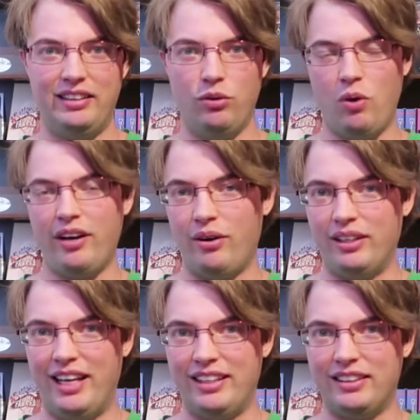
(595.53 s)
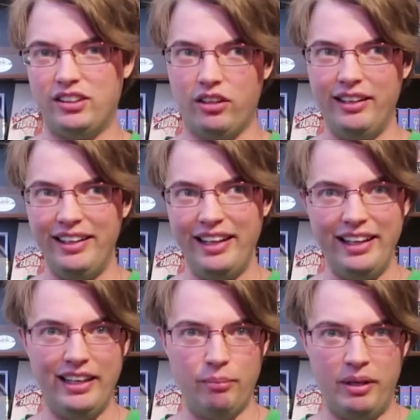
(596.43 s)
the 1 hour classes are a
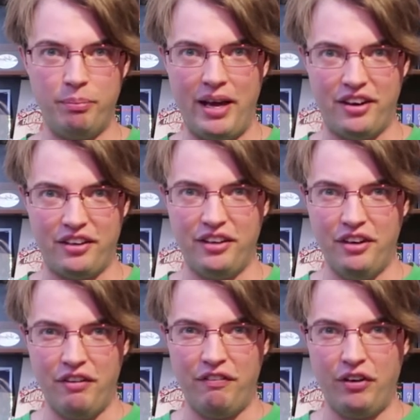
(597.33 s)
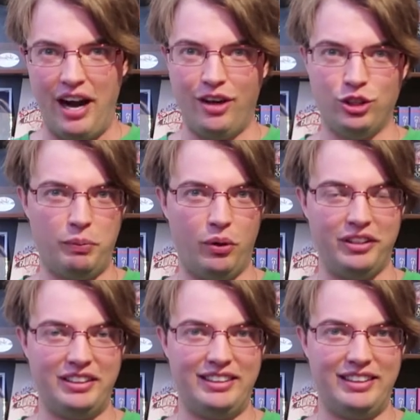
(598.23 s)
little bit better for house
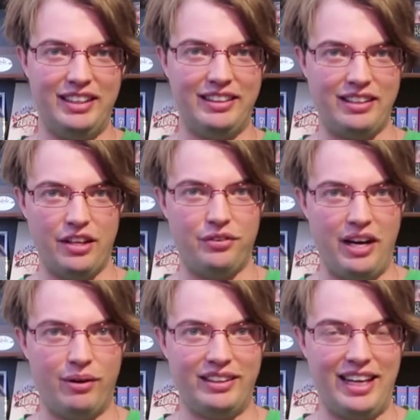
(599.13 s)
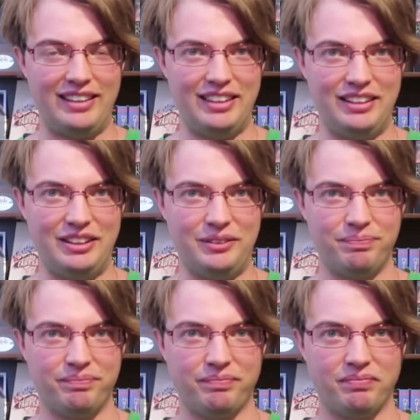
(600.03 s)
points than the 3 hour classes.
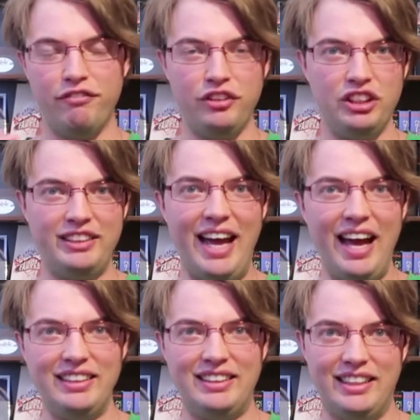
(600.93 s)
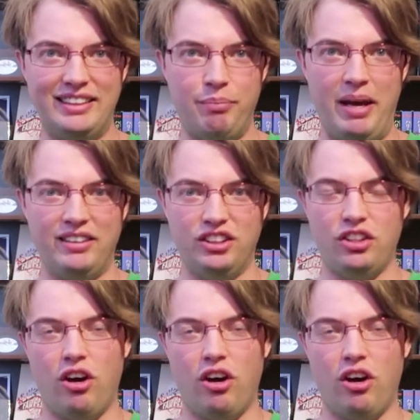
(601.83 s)
For stats, it depends